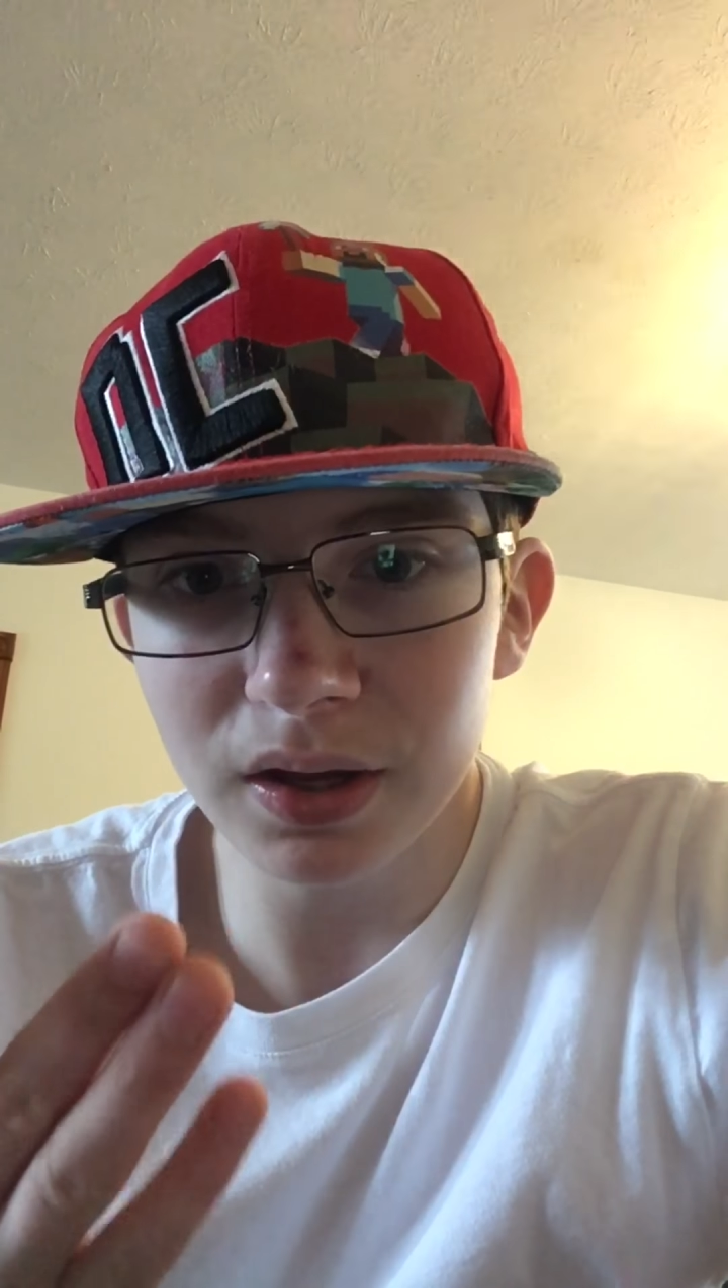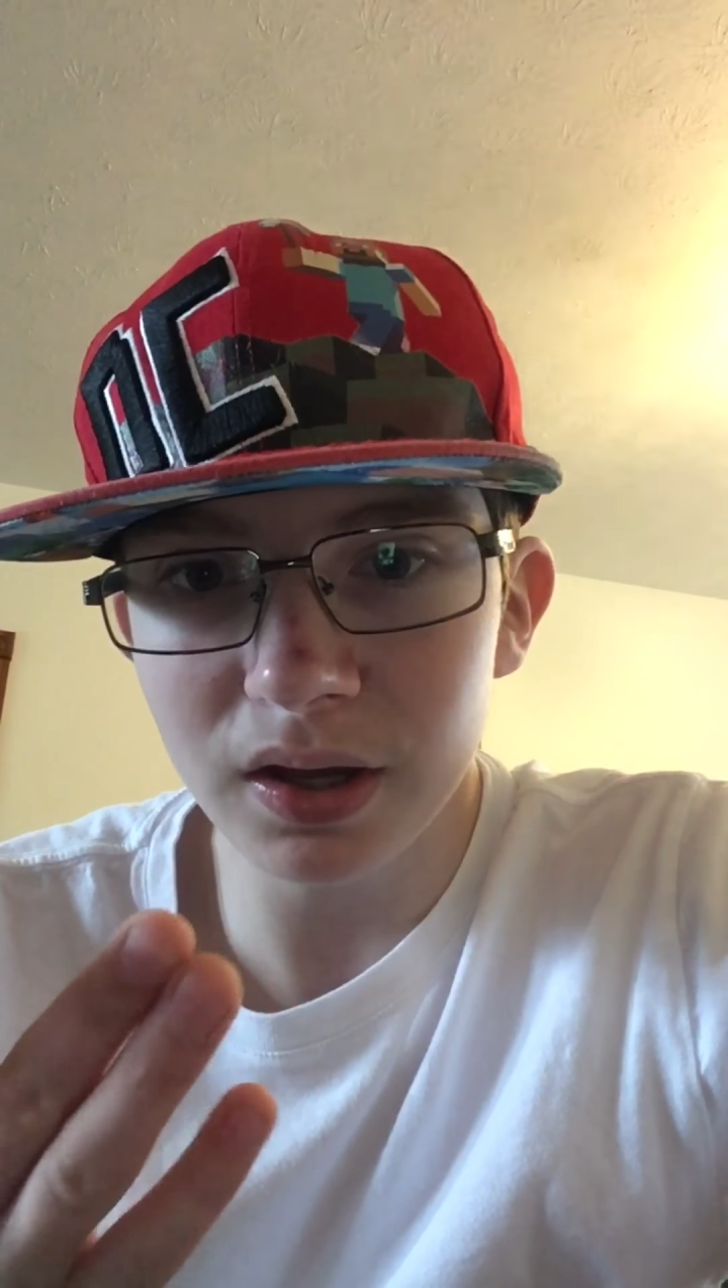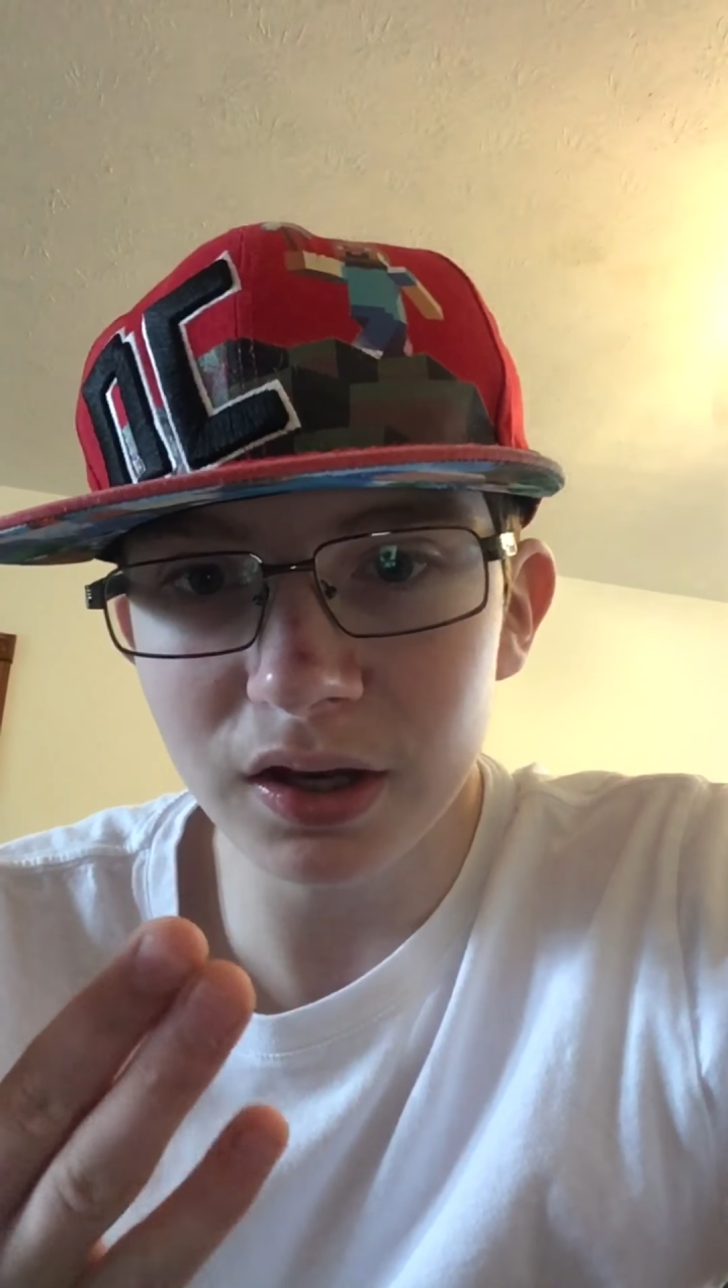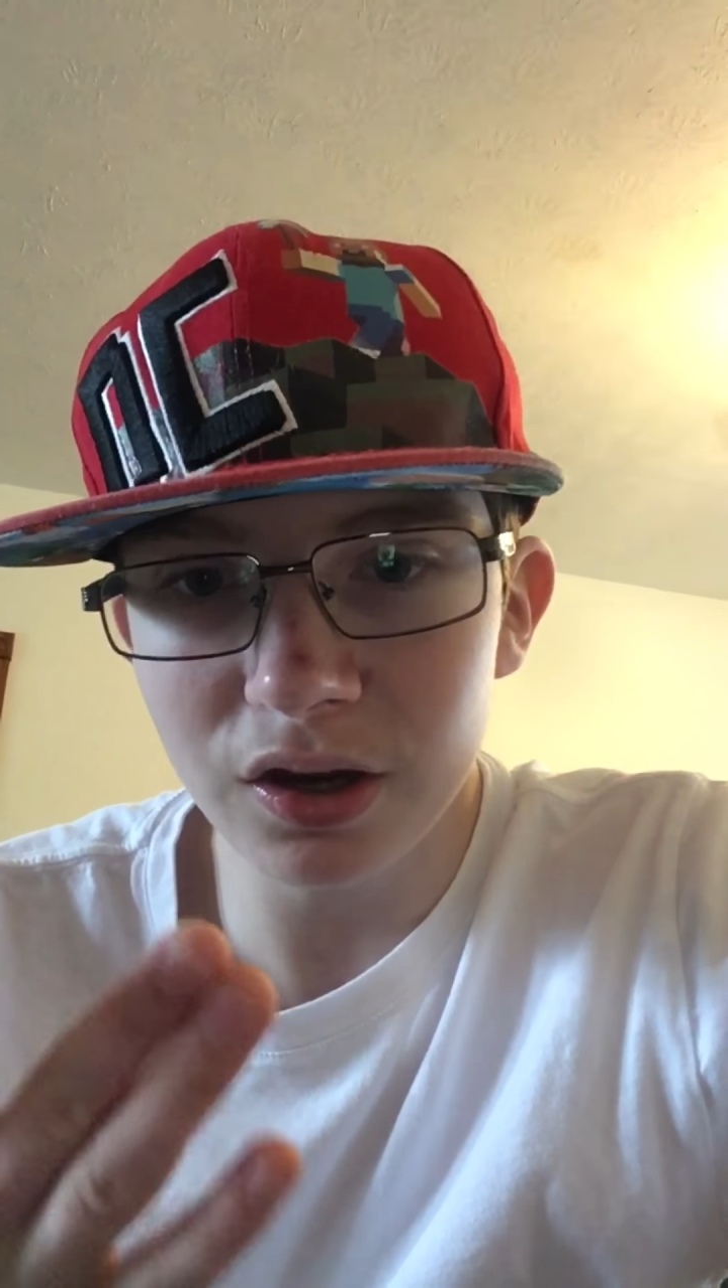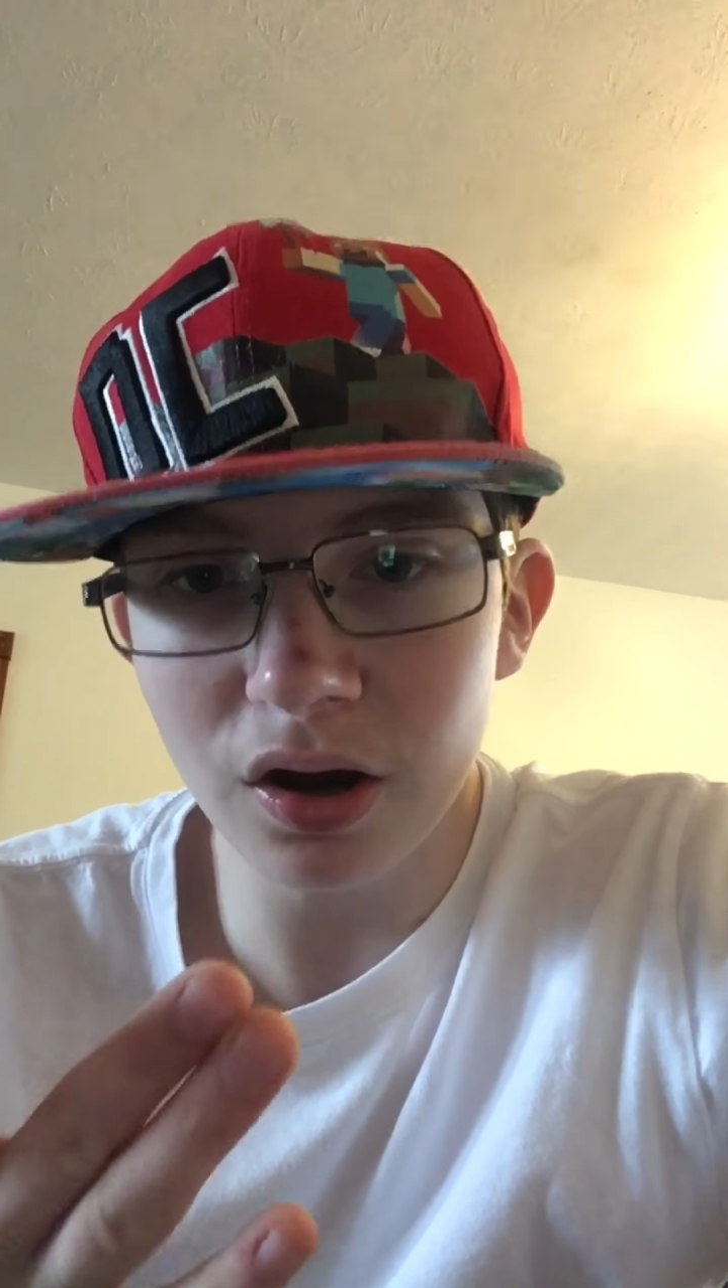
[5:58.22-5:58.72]

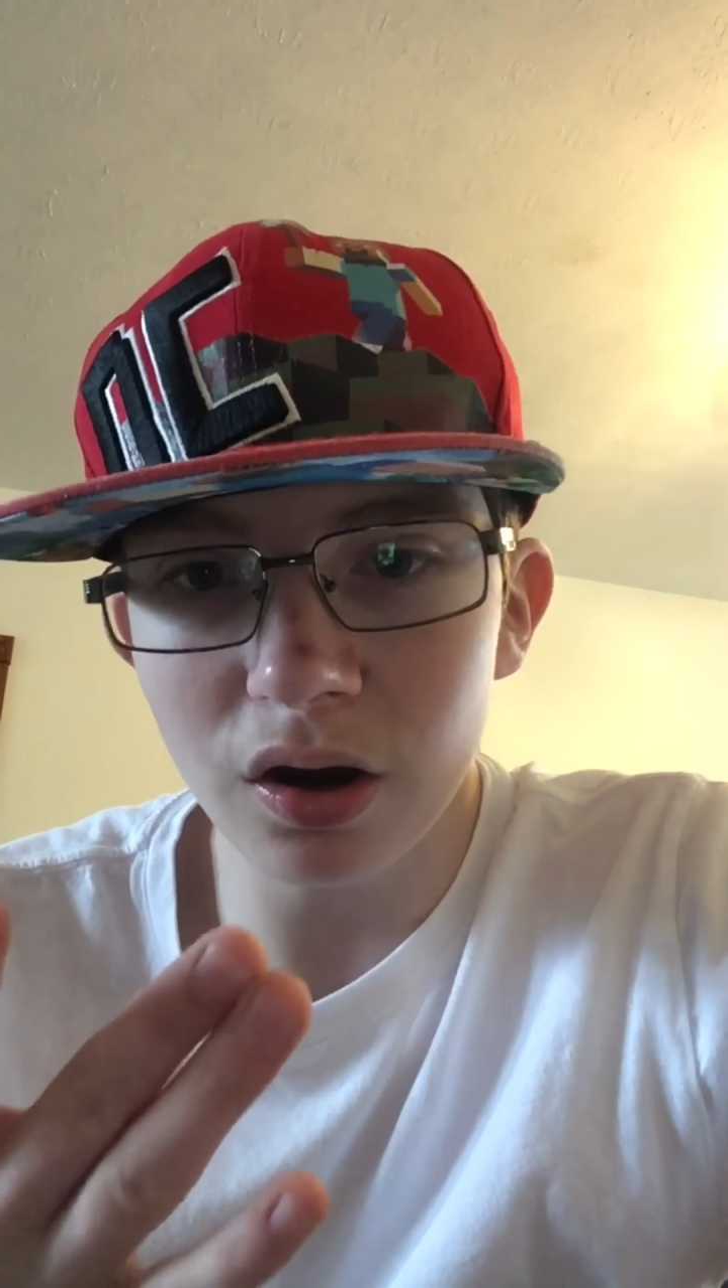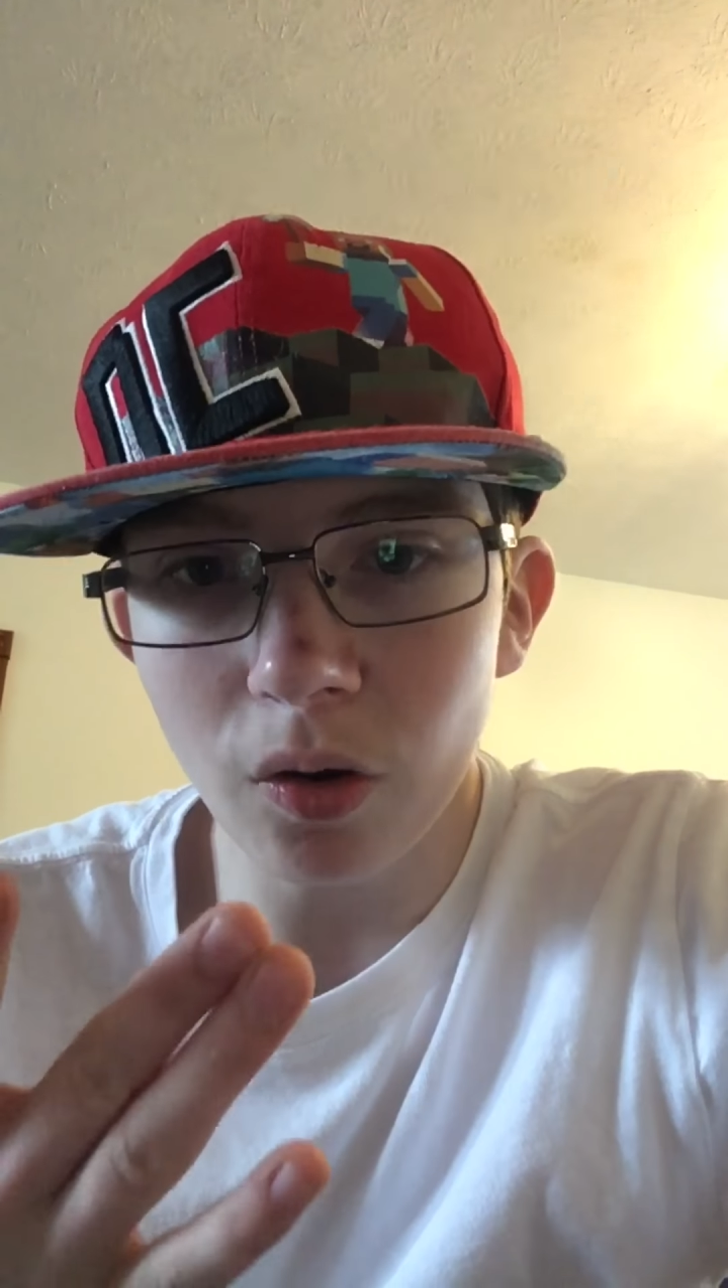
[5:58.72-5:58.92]
the